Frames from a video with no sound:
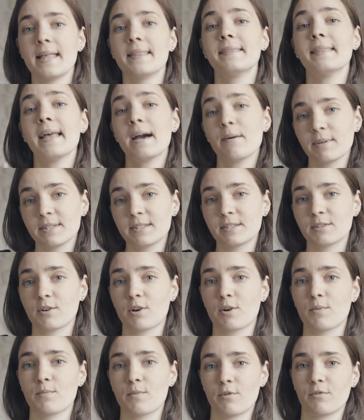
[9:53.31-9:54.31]
Now is
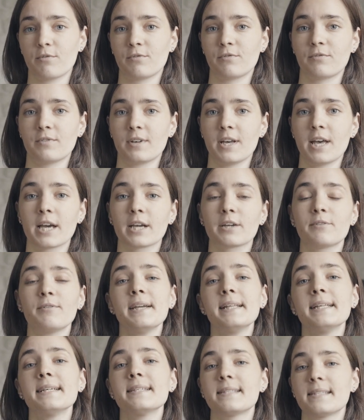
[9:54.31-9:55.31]
your move.
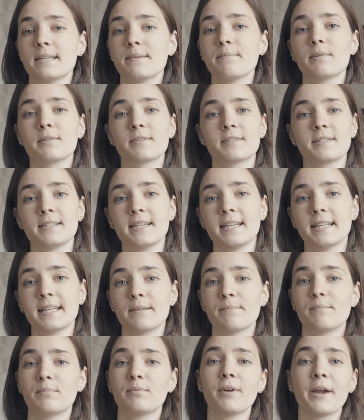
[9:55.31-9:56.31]
Create a simple scene
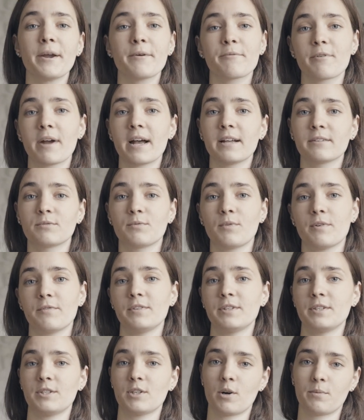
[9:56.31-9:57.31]
and play around
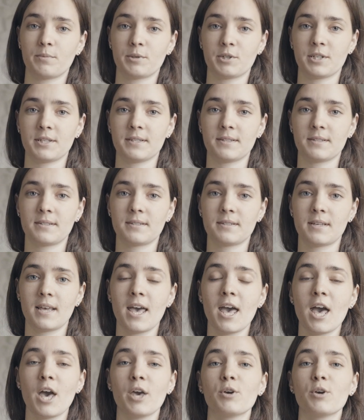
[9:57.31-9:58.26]
with these options.